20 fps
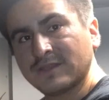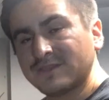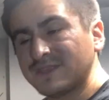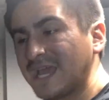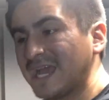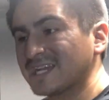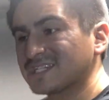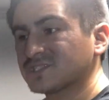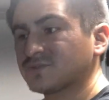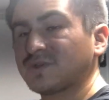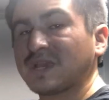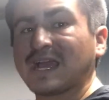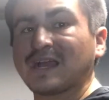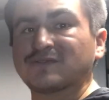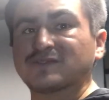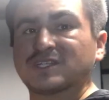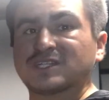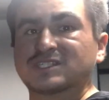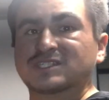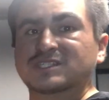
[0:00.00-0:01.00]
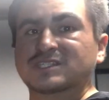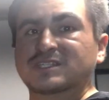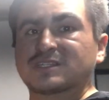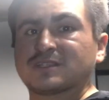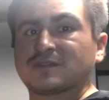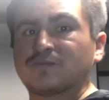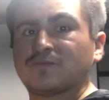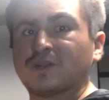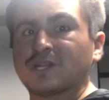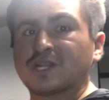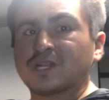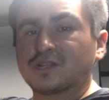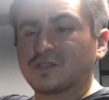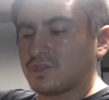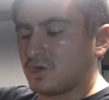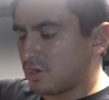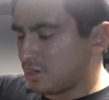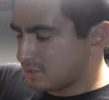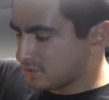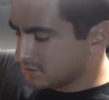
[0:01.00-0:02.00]
Next, we have this really
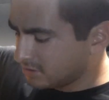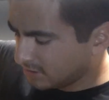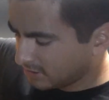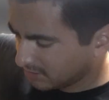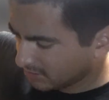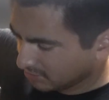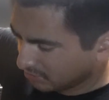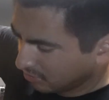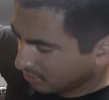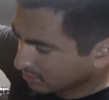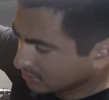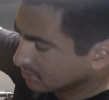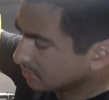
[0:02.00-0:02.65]
long